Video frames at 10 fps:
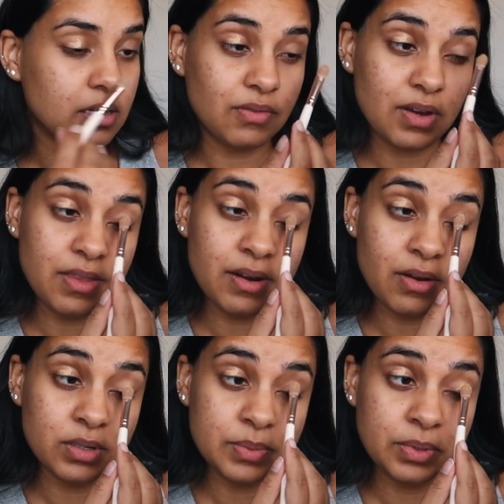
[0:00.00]
I find that I
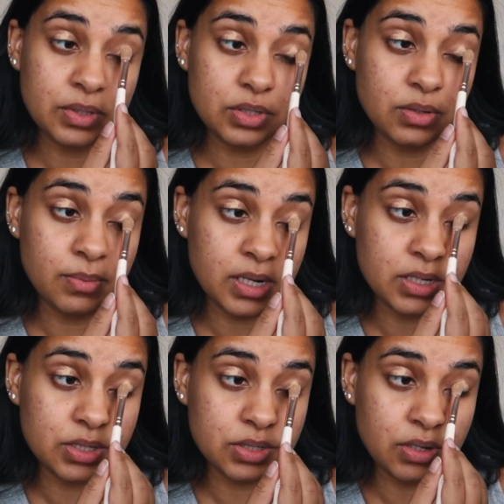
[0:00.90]
always put too
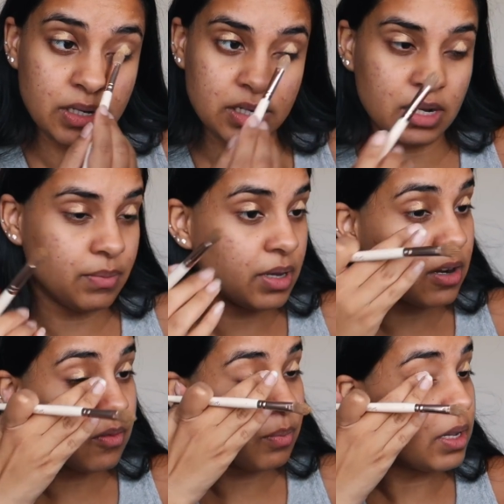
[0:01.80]
much, so I end up
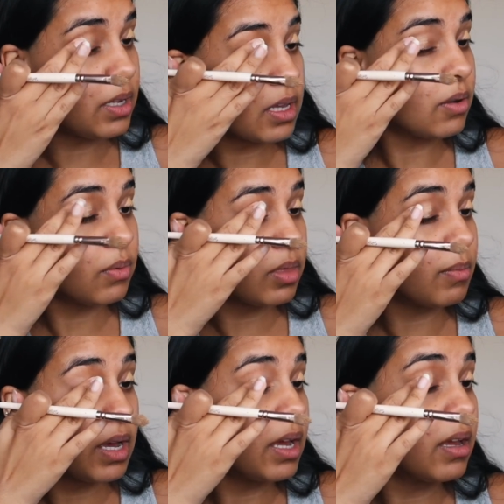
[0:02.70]
kind of blending it with
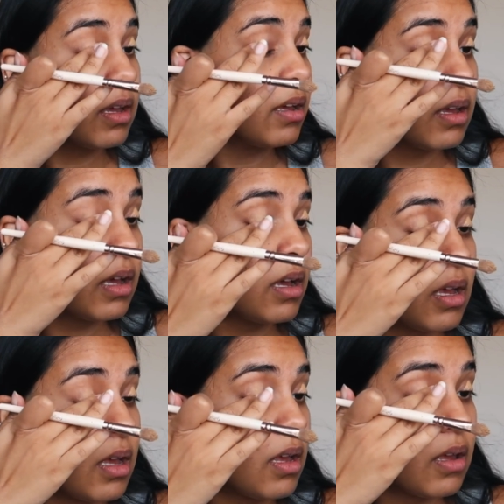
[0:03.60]
my
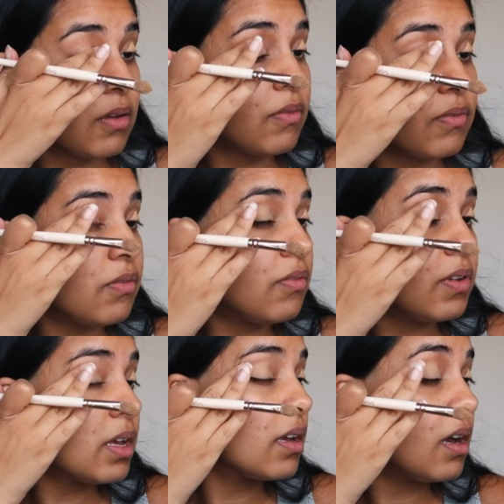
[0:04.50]

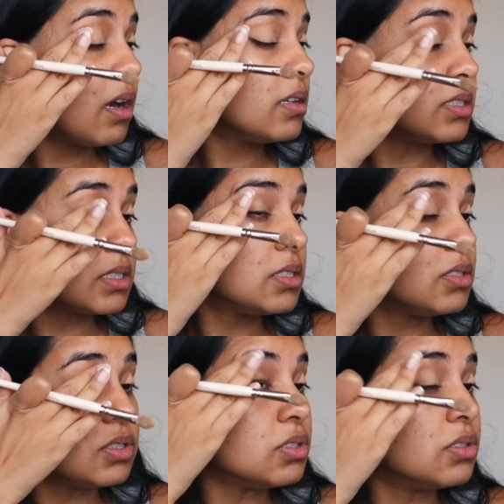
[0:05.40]
finger just
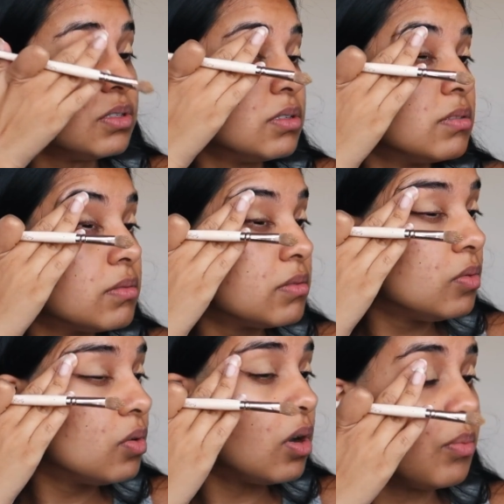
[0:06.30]
to
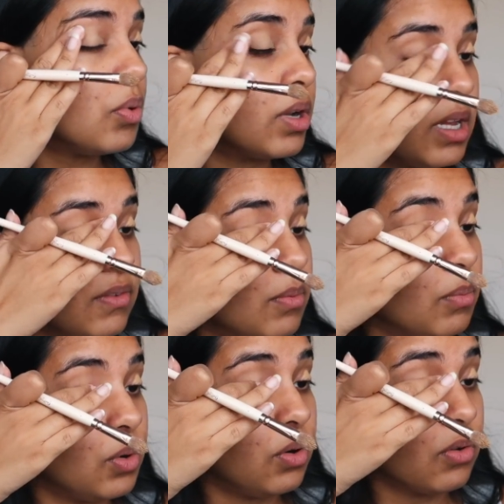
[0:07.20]
not put even
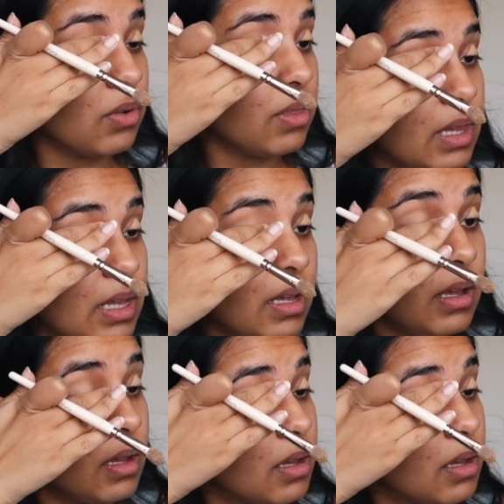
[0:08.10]
more on there.